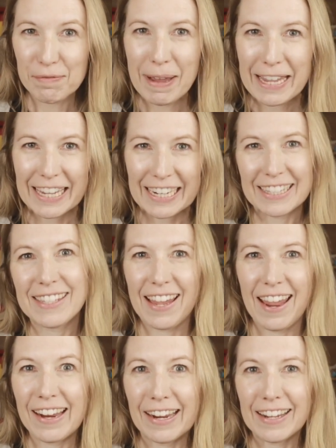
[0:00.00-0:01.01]
of my kids'
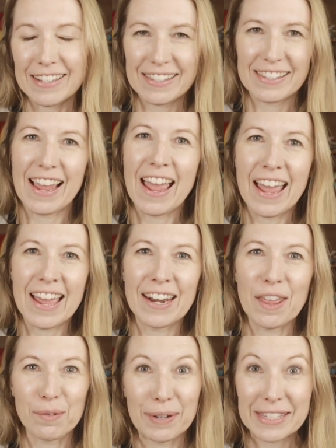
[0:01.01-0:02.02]
chaos.
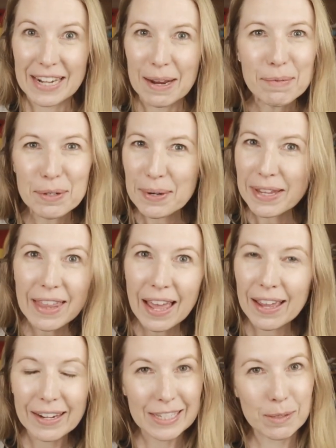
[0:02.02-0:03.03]
And the reason I'm doing
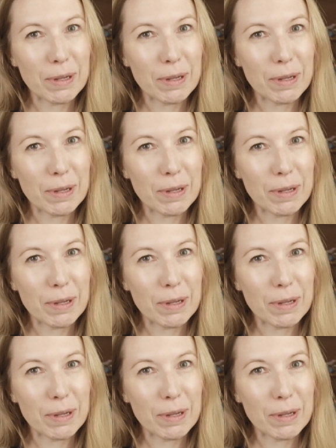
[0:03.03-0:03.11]
that is